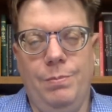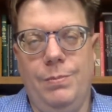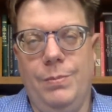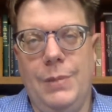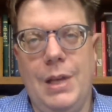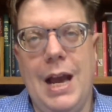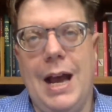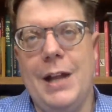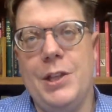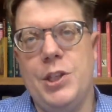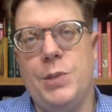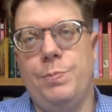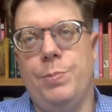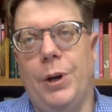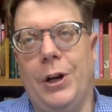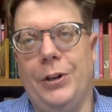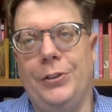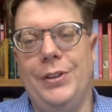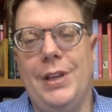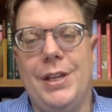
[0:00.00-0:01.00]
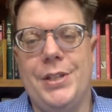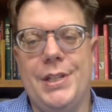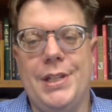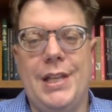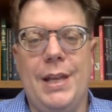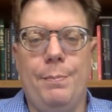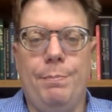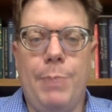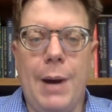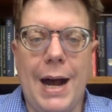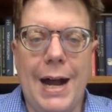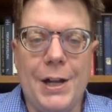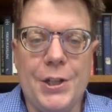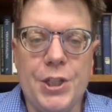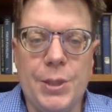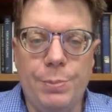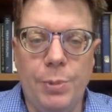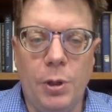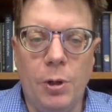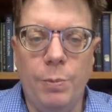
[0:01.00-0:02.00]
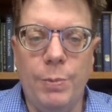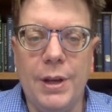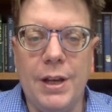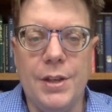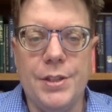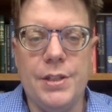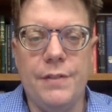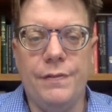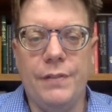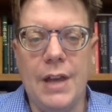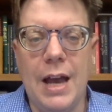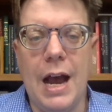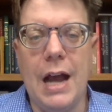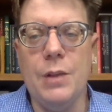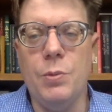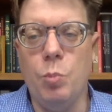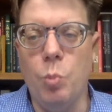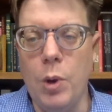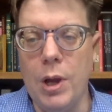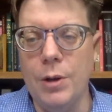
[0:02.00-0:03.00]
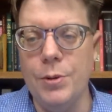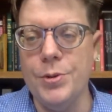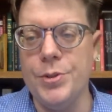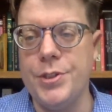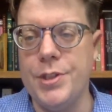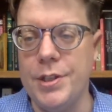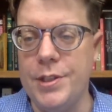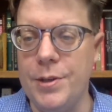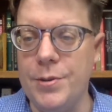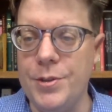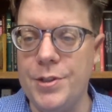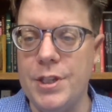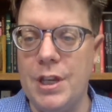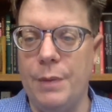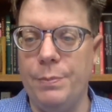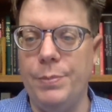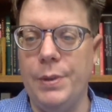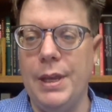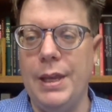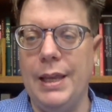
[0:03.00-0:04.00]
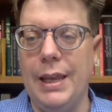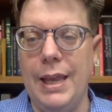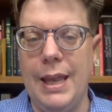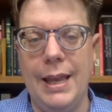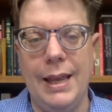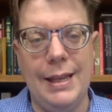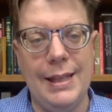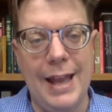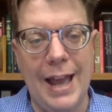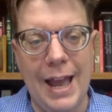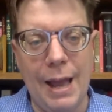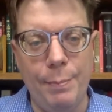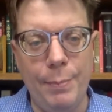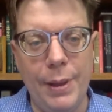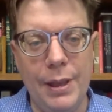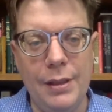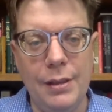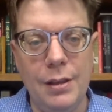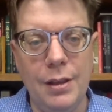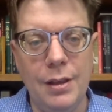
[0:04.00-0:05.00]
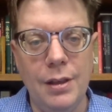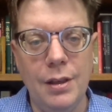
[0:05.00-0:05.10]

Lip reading: God's birth isn't impossible, because if God wills to do something, it can happen.